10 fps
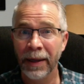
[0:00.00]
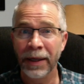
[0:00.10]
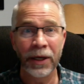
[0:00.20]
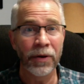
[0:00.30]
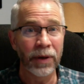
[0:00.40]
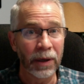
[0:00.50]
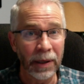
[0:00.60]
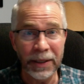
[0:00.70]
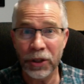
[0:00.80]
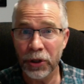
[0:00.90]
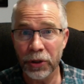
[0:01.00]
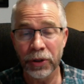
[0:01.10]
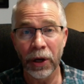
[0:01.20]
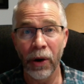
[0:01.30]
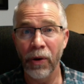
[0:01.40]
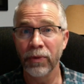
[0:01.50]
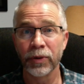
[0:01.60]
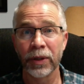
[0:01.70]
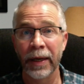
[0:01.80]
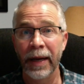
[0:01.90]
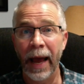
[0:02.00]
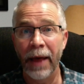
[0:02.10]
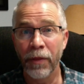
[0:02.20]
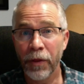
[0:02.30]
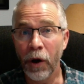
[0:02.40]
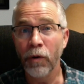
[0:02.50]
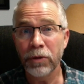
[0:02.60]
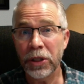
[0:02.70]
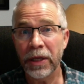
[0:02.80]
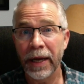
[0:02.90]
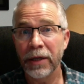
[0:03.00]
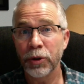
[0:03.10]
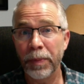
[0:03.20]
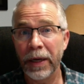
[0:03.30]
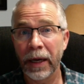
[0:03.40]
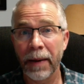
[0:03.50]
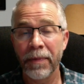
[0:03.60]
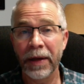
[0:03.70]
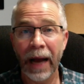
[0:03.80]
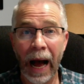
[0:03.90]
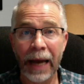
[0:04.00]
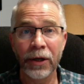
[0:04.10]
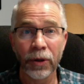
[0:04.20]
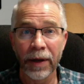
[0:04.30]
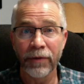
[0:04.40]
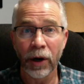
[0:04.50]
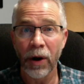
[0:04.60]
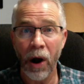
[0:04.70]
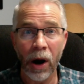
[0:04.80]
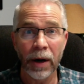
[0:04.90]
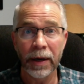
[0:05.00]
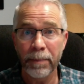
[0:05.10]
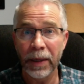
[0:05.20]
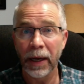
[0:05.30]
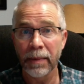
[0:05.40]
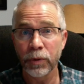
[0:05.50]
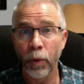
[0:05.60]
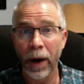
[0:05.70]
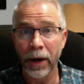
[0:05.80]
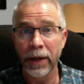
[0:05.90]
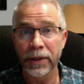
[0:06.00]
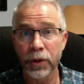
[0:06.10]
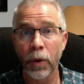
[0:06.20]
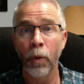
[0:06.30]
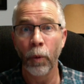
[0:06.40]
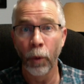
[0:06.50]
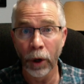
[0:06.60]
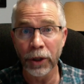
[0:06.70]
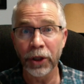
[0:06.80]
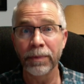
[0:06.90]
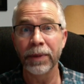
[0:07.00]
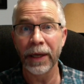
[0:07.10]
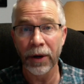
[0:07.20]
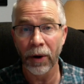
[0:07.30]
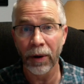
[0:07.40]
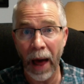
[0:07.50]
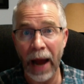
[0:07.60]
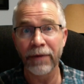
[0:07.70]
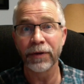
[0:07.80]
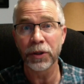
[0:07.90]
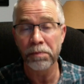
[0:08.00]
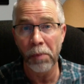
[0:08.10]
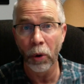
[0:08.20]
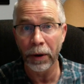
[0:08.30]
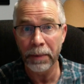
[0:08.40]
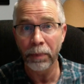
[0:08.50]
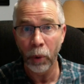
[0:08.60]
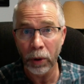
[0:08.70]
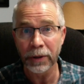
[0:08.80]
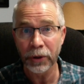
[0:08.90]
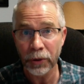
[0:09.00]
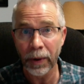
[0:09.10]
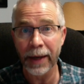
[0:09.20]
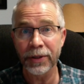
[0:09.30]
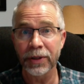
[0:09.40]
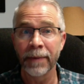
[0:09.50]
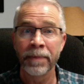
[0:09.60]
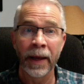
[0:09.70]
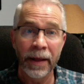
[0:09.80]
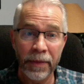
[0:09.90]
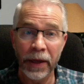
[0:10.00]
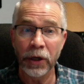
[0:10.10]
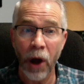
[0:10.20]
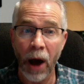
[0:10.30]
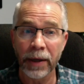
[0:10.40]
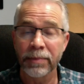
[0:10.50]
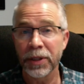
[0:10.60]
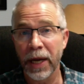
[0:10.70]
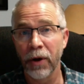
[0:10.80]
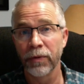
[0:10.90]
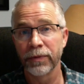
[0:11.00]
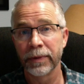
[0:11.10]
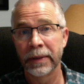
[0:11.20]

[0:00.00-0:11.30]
You know, the list just goes. And those things become the idol of our heart. It becomes what is worshiped in our life. It's more important to us than God himself.